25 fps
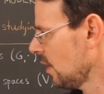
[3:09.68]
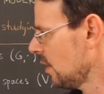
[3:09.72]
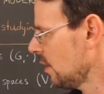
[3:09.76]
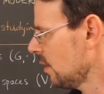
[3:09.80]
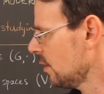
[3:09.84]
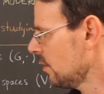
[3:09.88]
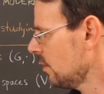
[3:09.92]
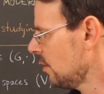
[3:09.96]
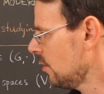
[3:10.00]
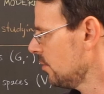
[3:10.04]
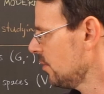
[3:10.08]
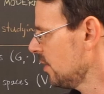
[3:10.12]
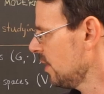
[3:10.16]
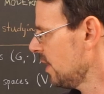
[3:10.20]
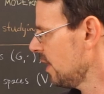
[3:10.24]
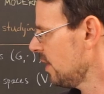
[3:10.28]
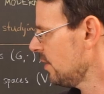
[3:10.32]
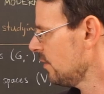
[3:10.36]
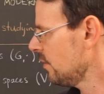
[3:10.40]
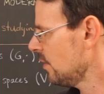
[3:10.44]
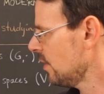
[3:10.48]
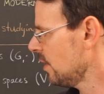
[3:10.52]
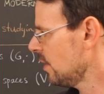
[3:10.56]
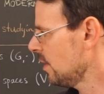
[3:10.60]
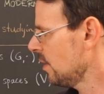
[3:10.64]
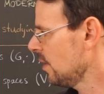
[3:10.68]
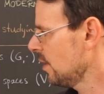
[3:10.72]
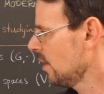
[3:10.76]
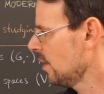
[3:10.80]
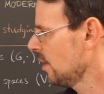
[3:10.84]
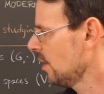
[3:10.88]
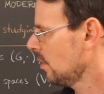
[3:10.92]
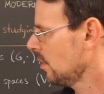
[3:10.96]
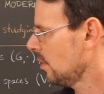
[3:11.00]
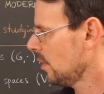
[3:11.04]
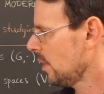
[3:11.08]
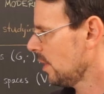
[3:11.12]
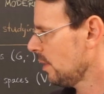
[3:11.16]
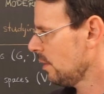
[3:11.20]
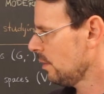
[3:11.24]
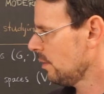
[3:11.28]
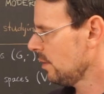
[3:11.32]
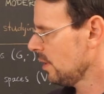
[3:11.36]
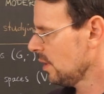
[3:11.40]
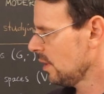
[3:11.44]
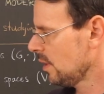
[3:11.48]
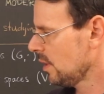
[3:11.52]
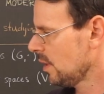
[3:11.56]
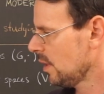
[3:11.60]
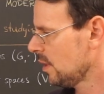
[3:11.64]
Common Era, I
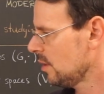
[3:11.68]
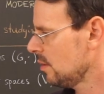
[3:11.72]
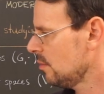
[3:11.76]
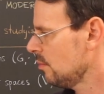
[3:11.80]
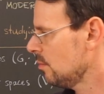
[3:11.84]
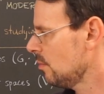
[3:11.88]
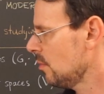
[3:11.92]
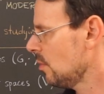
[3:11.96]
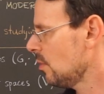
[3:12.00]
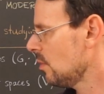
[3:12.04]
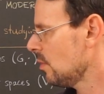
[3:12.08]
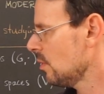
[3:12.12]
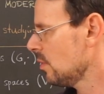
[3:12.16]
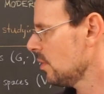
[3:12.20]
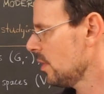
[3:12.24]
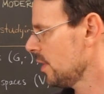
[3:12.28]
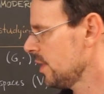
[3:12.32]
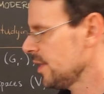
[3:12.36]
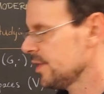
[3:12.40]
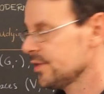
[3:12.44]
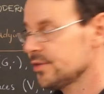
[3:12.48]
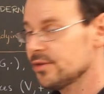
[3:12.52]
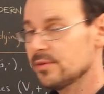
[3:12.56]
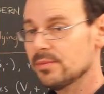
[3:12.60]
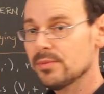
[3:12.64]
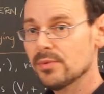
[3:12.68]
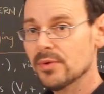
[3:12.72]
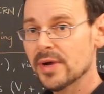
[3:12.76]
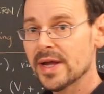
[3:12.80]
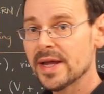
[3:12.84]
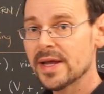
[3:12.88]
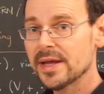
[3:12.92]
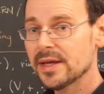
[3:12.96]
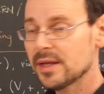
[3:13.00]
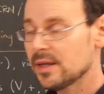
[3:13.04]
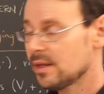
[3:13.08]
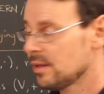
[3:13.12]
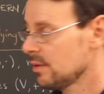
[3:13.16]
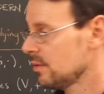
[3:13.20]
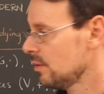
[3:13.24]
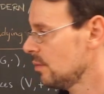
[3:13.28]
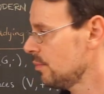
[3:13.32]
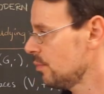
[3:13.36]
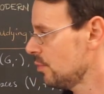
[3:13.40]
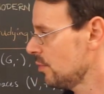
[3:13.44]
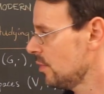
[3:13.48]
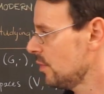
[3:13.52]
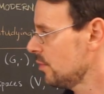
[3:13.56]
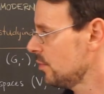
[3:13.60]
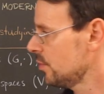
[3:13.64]
think had a more algebraic
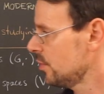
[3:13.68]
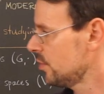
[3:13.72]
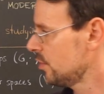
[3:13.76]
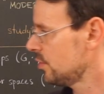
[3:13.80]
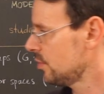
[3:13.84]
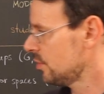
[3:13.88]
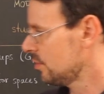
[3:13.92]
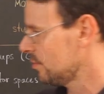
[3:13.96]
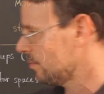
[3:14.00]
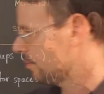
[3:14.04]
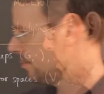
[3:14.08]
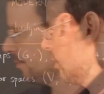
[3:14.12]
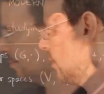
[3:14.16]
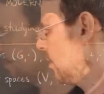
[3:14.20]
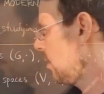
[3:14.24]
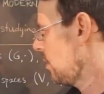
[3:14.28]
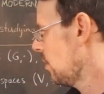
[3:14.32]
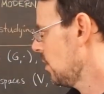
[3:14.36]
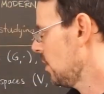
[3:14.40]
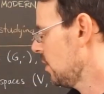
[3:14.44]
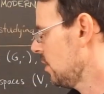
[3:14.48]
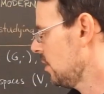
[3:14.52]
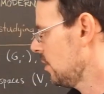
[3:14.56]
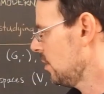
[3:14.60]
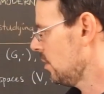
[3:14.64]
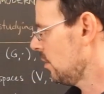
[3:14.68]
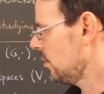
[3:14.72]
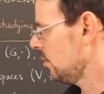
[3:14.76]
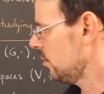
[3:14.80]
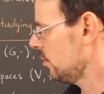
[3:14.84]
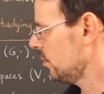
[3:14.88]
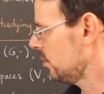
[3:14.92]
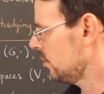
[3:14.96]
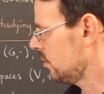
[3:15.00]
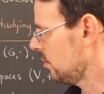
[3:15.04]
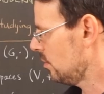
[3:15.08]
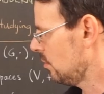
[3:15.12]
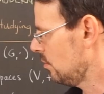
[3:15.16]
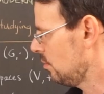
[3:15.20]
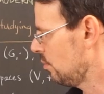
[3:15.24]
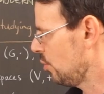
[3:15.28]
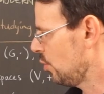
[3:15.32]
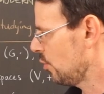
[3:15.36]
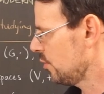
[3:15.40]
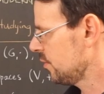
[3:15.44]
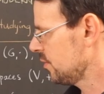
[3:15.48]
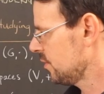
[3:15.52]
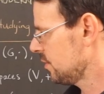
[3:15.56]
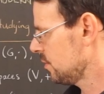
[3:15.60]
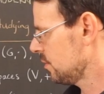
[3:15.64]
approach than in old
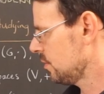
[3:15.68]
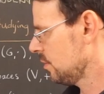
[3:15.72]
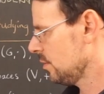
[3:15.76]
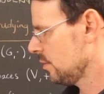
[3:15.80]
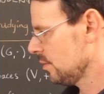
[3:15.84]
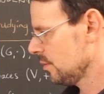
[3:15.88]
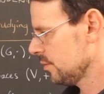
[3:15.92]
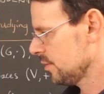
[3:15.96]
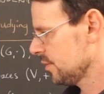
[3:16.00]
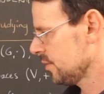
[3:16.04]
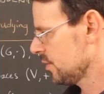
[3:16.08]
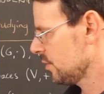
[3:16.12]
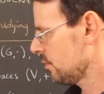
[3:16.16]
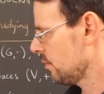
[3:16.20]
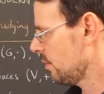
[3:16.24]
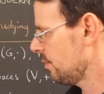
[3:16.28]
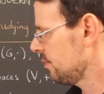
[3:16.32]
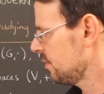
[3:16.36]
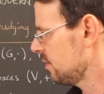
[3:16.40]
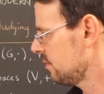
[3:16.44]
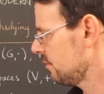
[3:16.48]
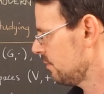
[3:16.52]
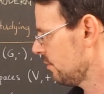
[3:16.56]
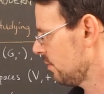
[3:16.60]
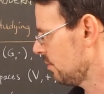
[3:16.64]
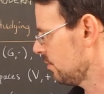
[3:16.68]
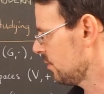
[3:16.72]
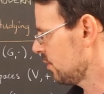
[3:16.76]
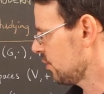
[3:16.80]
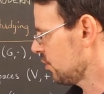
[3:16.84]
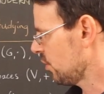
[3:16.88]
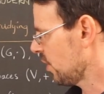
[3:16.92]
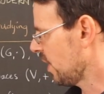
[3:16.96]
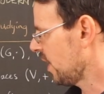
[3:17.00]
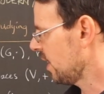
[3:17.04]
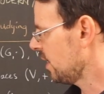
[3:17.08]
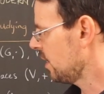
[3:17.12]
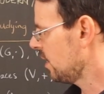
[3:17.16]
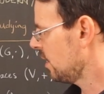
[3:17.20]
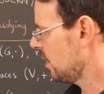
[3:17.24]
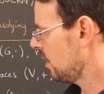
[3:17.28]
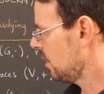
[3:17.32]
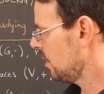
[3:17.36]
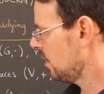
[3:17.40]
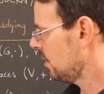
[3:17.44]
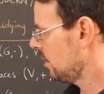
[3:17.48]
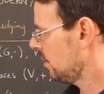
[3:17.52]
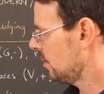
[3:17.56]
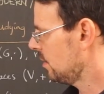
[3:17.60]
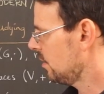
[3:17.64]
books or scripts from
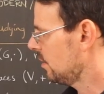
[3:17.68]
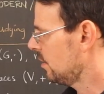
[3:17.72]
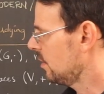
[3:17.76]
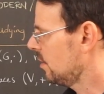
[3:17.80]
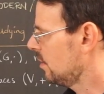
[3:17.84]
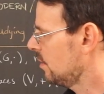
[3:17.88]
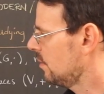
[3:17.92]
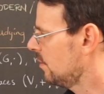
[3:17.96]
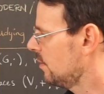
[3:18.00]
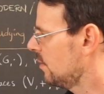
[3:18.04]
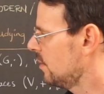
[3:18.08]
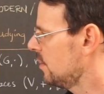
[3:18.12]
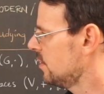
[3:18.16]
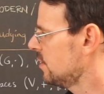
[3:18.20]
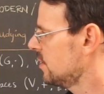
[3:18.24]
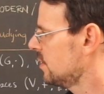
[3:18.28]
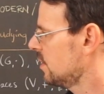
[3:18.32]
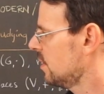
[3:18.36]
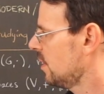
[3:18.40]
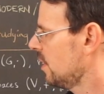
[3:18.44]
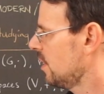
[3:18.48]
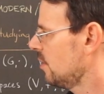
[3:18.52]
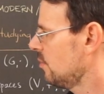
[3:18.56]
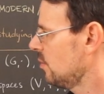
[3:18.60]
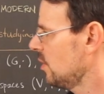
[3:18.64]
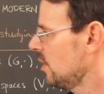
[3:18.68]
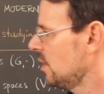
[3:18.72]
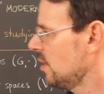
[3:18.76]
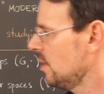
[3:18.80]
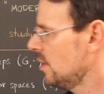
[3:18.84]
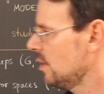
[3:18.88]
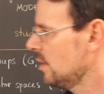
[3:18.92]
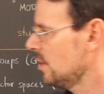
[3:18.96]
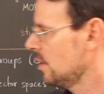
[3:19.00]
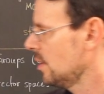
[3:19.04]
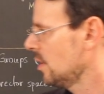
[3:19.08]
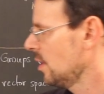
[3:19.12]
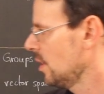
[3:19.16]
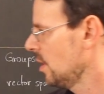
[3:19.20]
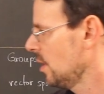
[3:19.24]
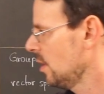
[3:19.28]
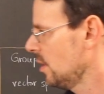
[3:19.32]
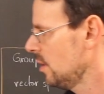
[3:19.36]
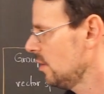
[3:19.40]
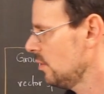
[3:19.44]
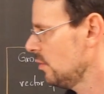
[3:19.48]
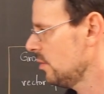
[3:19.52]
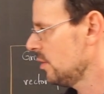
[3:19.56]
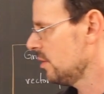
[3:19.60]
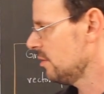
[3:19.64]
China. In this time here,
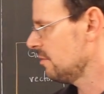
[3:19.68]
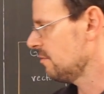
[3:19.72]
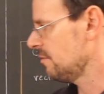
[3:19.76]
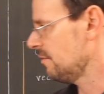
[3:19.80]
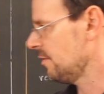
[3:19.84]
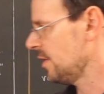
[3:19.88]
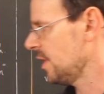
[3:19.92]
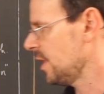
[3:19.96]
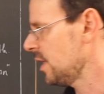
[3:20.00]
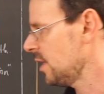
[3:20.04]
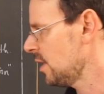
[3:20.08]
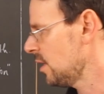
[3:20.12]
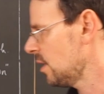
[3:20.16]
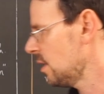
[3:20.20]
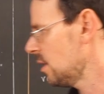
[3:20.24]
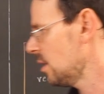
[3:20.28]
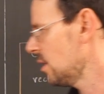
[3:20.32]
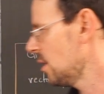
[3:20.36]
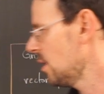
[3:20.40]
you can find